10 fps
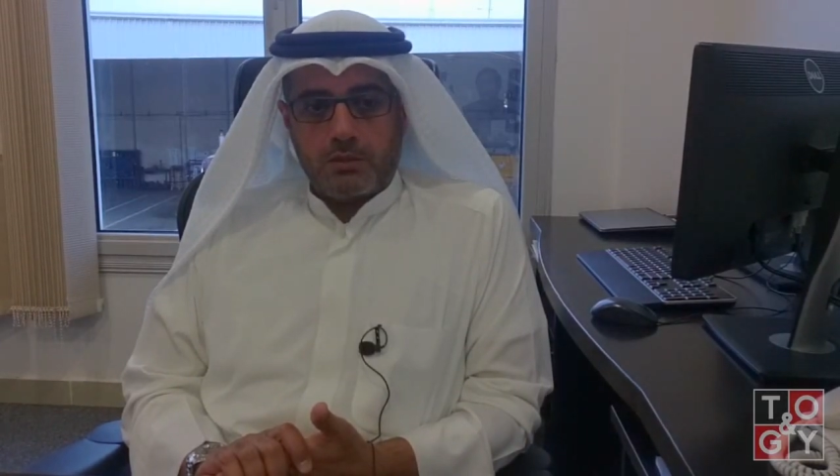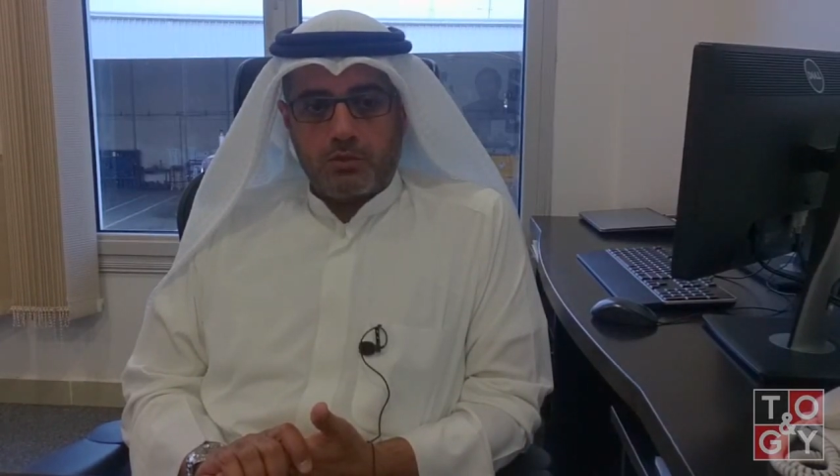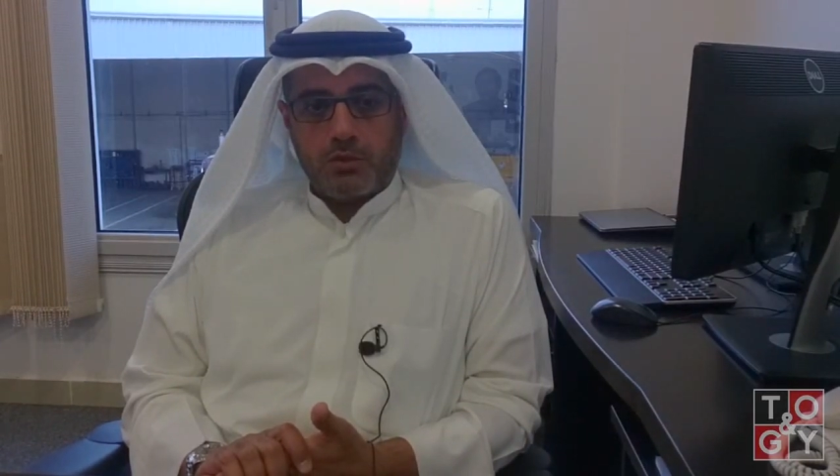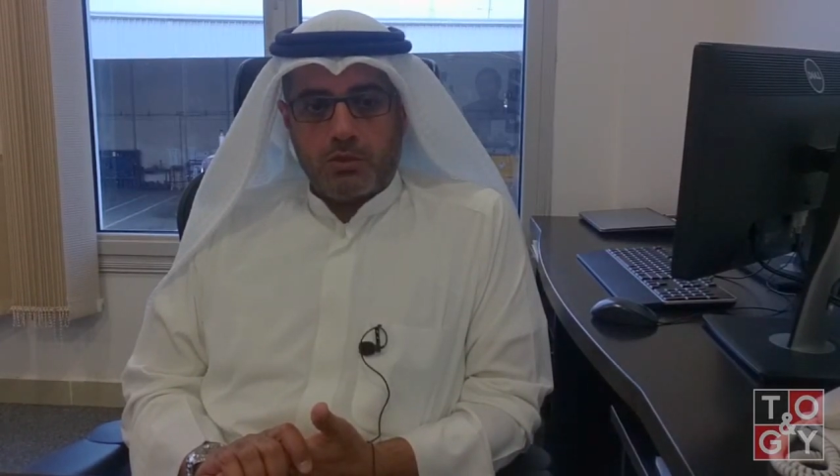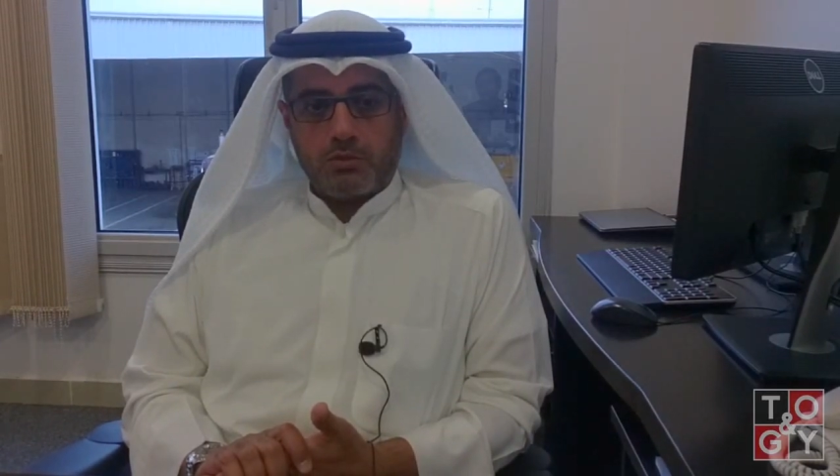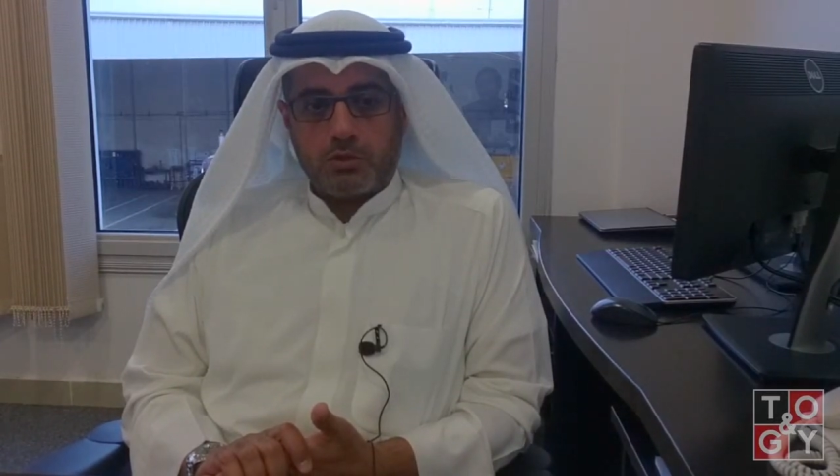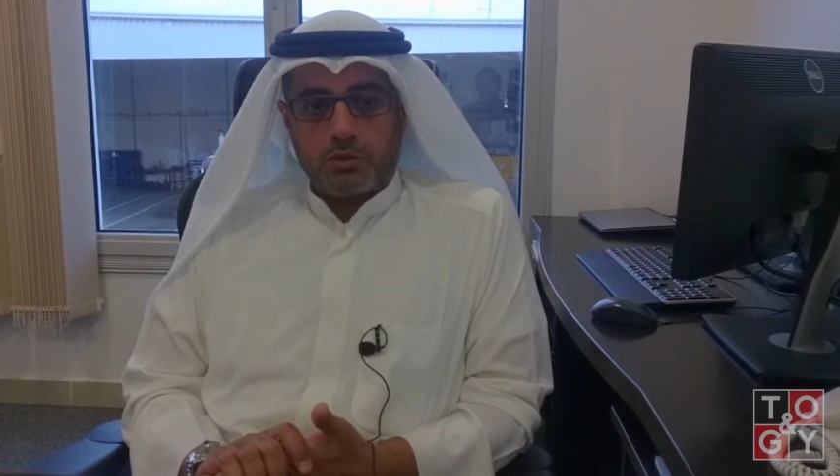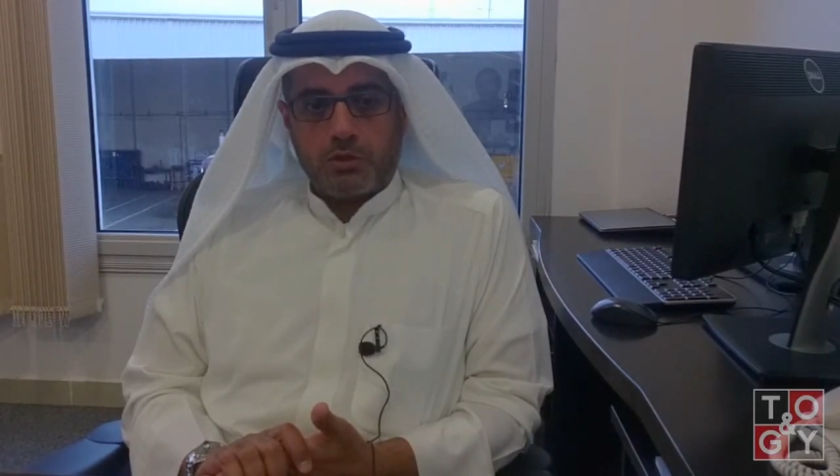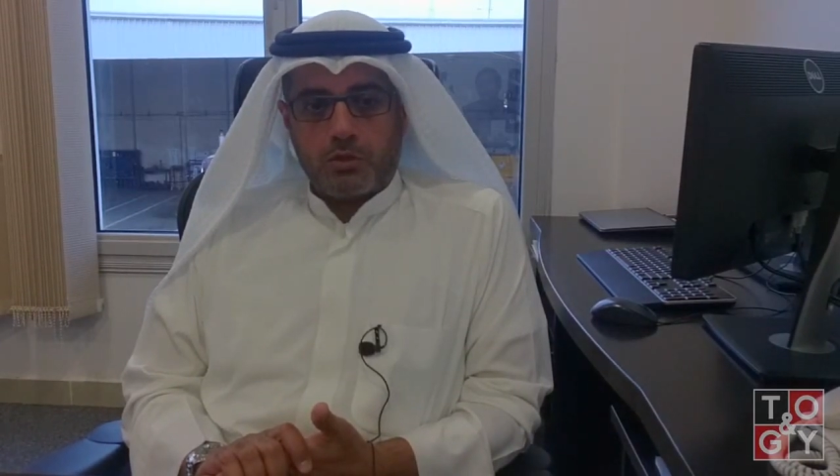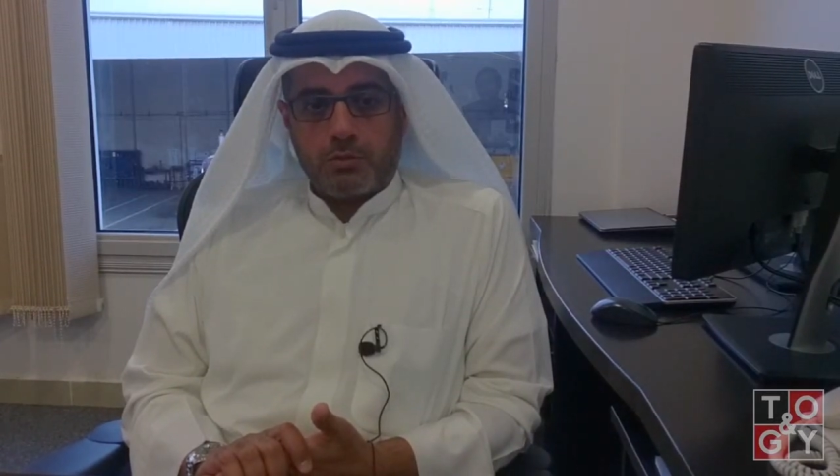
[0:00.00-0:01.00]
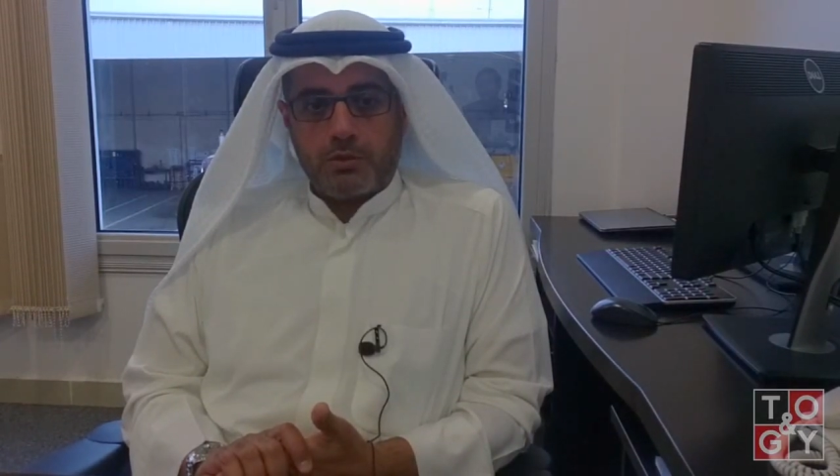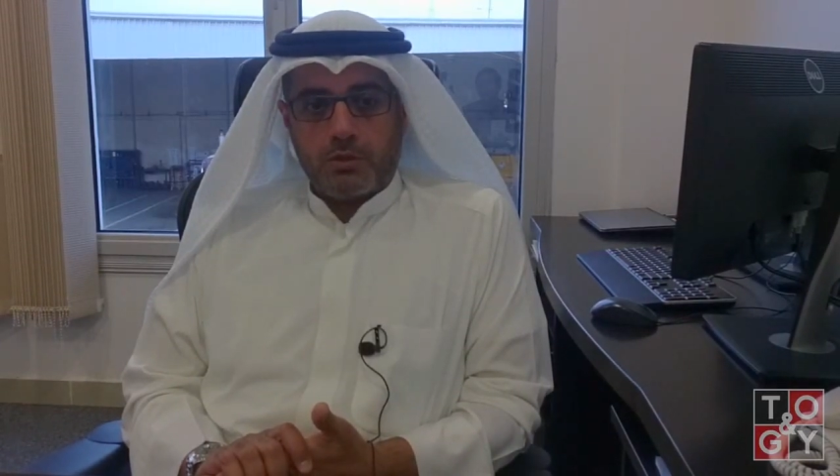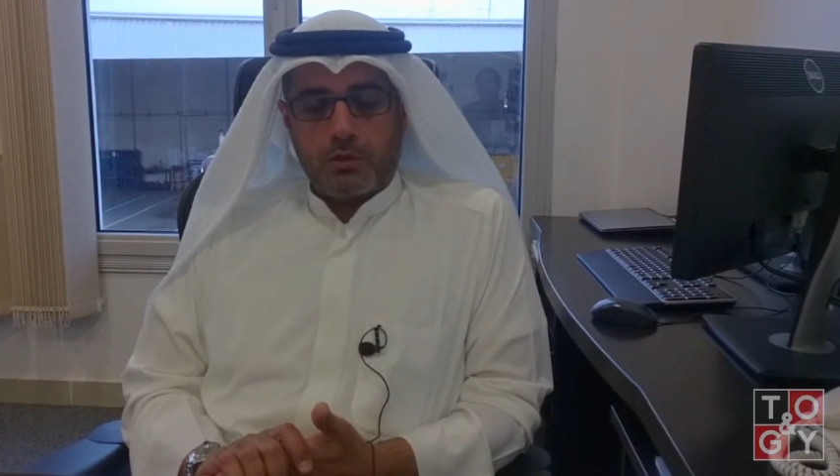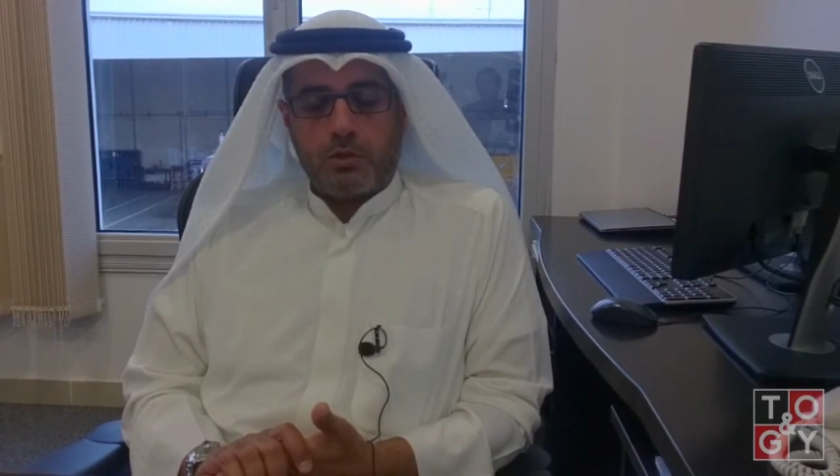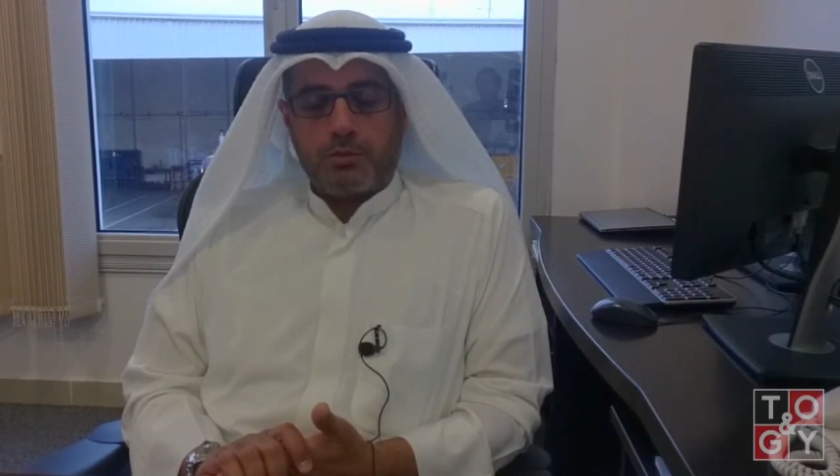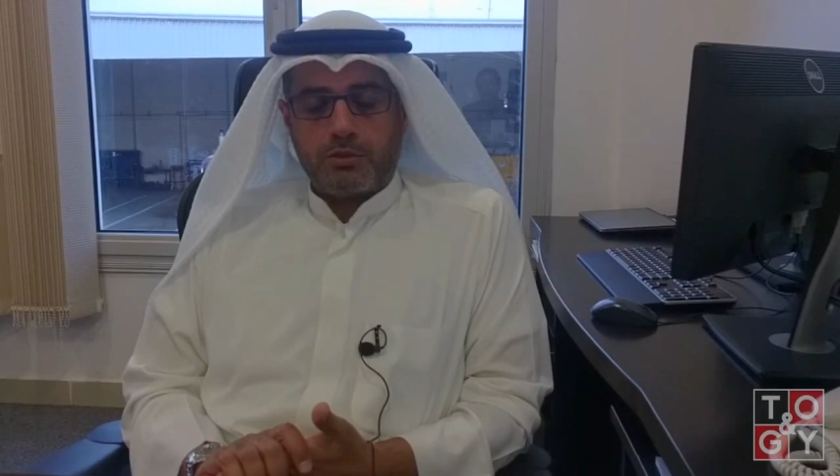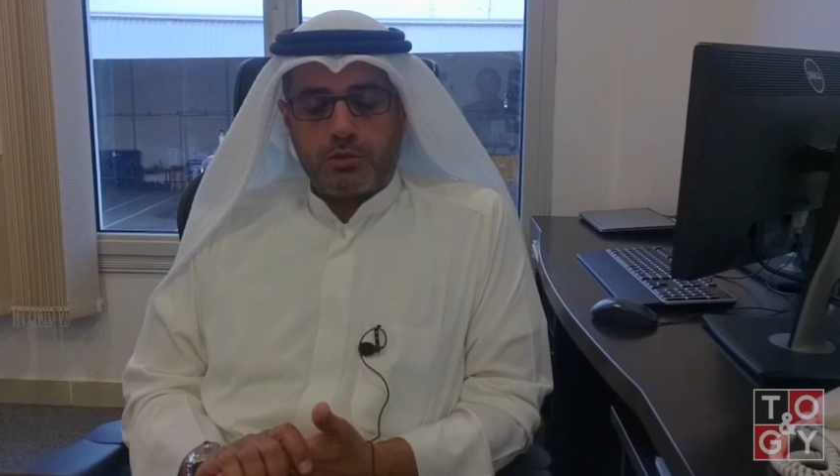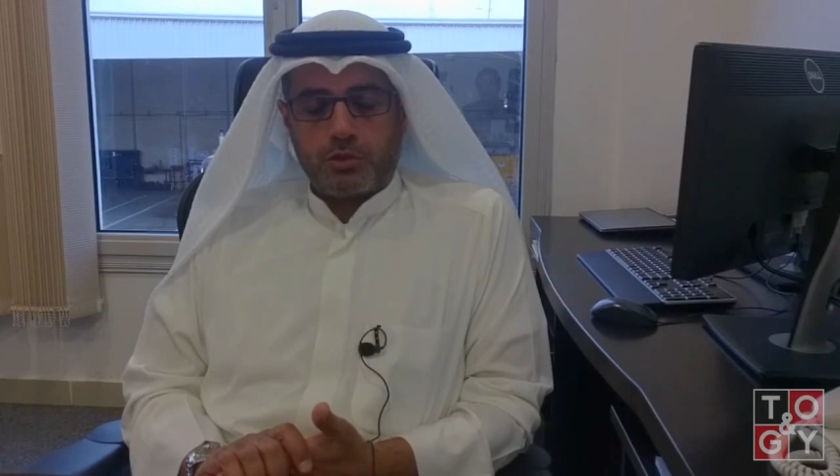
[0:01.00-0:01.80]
doing our social corporate